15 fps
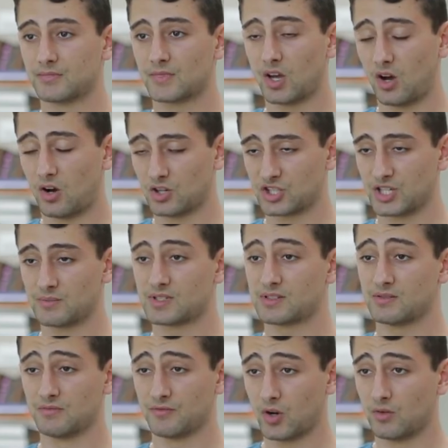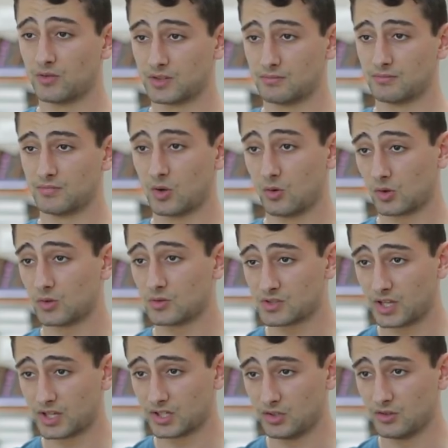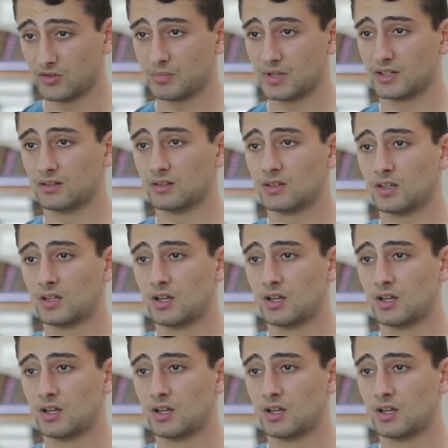hardships involved in the Holocaust like you have been,